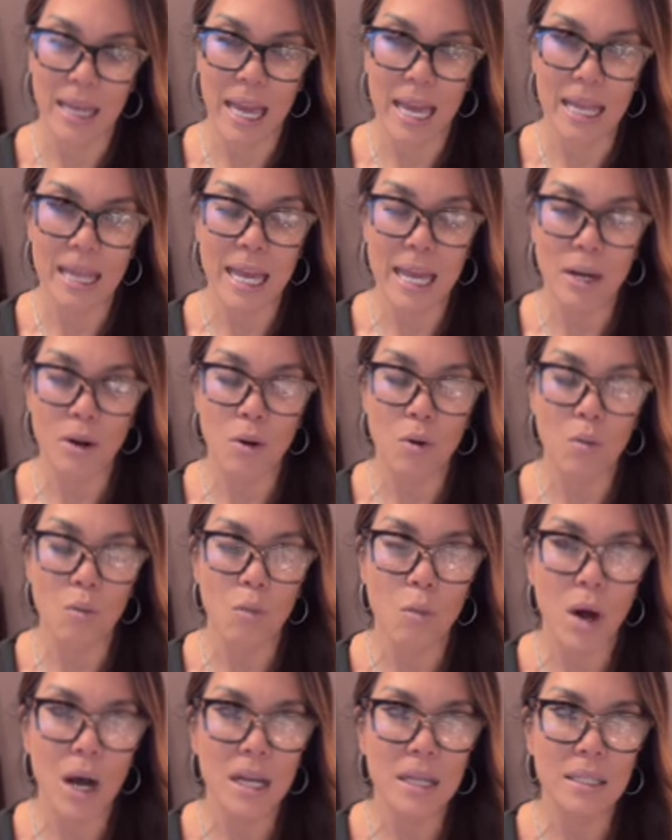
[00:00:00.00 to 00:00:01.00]
and they don't
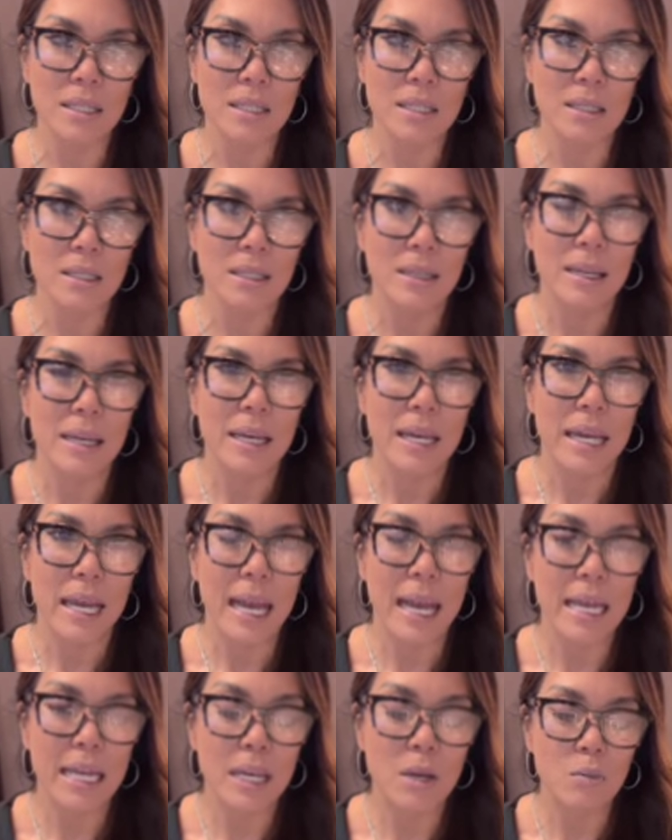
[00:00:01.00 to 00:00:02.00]
want
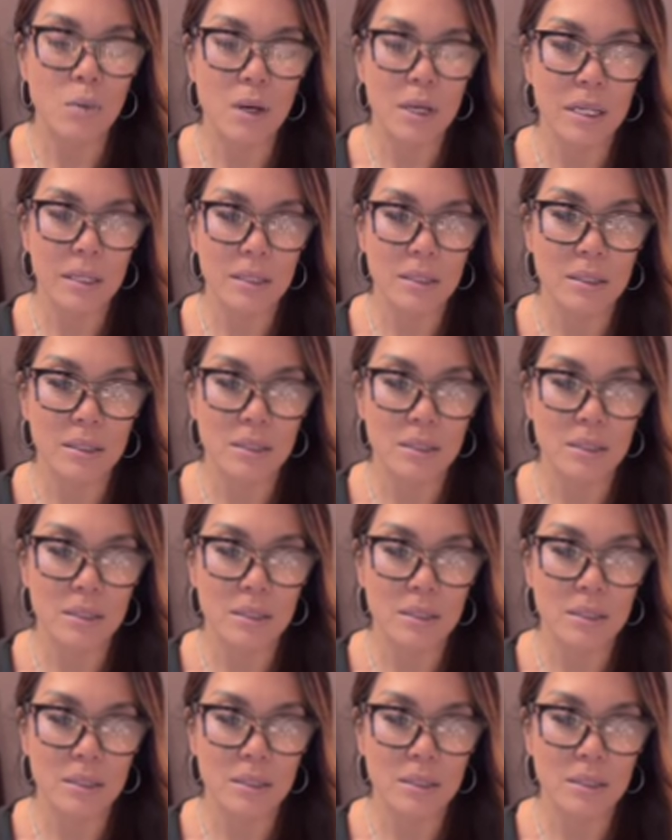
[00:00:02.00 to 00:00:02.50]
anyone